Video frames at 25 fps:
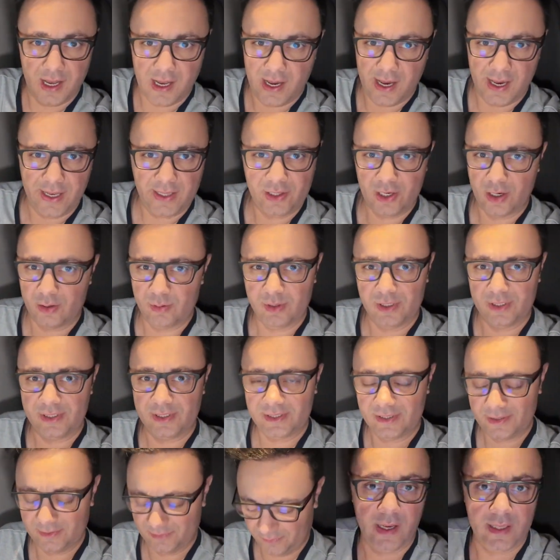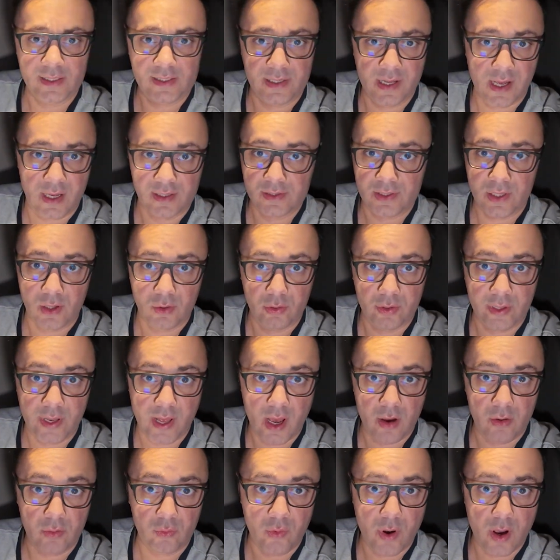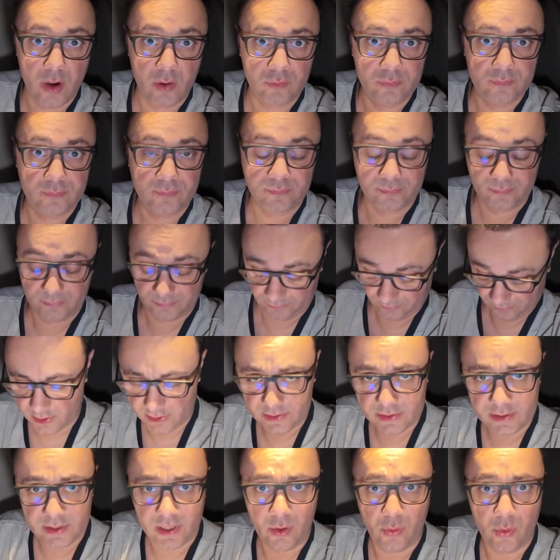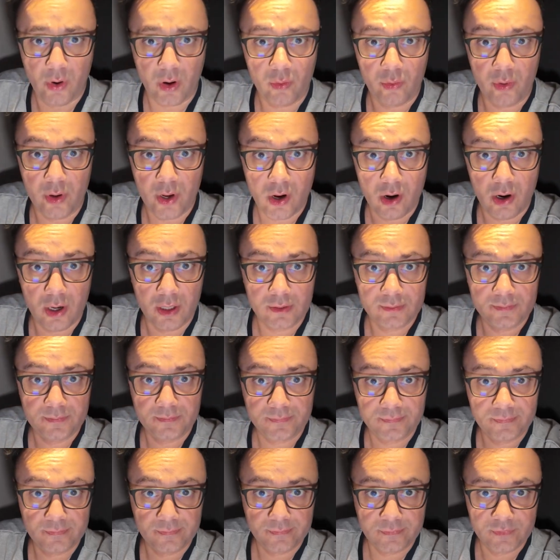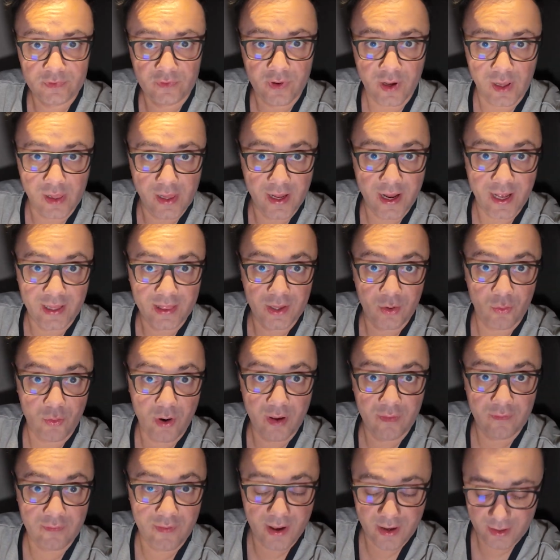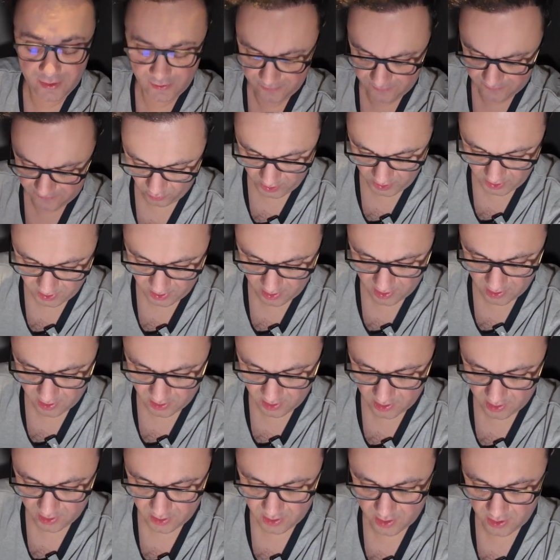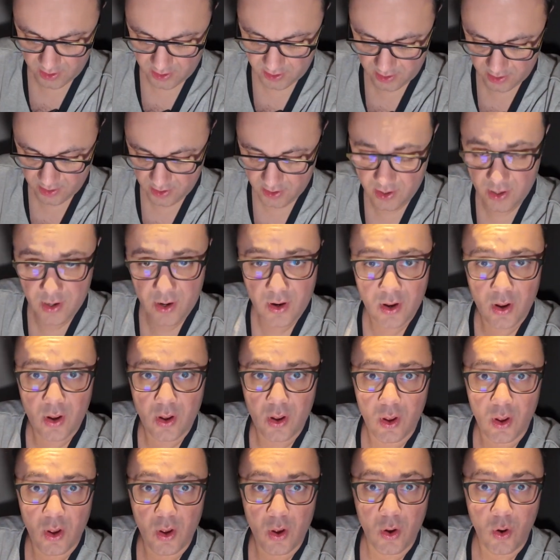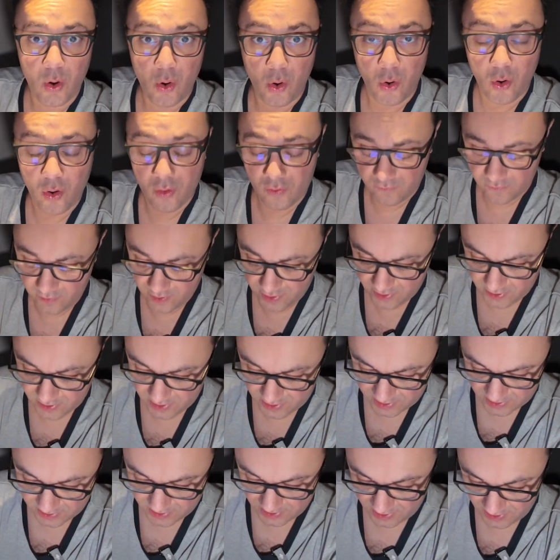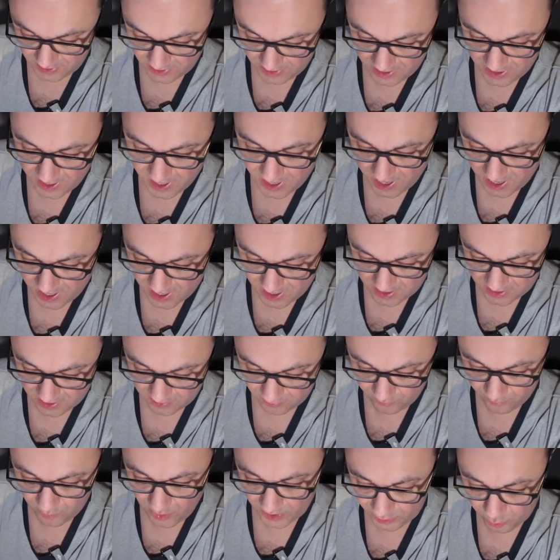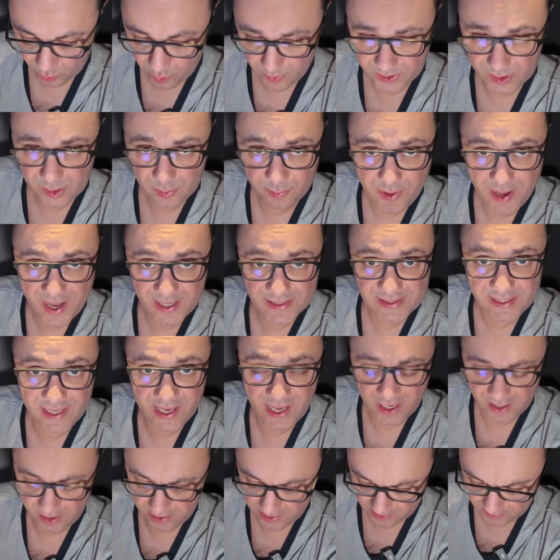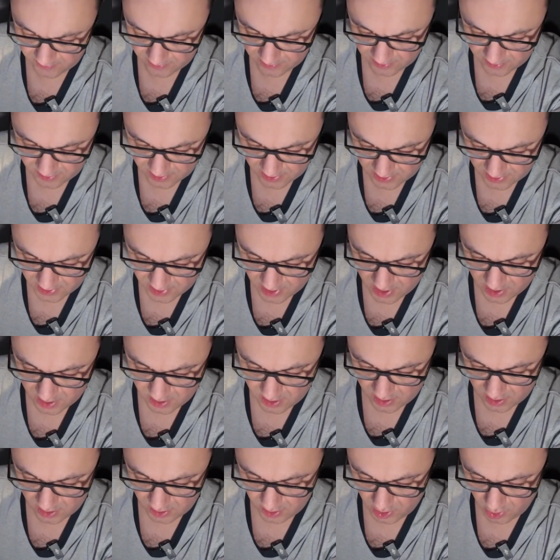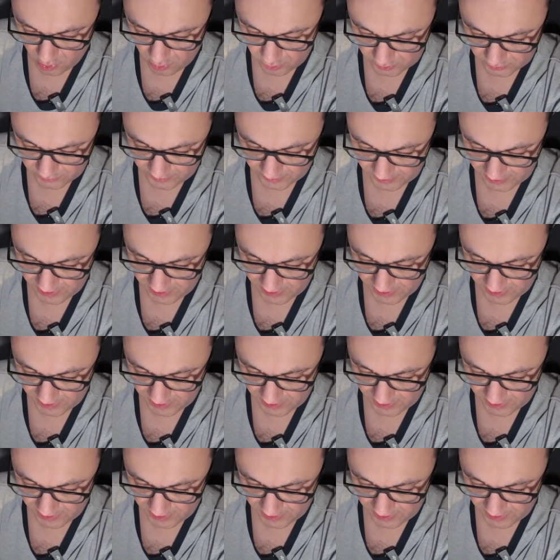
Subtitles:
Hey, turbulence. It's not slowing down. Wow. Let's see where we are. Finally get the Wi-Fi. We are over Canada. I think we're past Canada, going to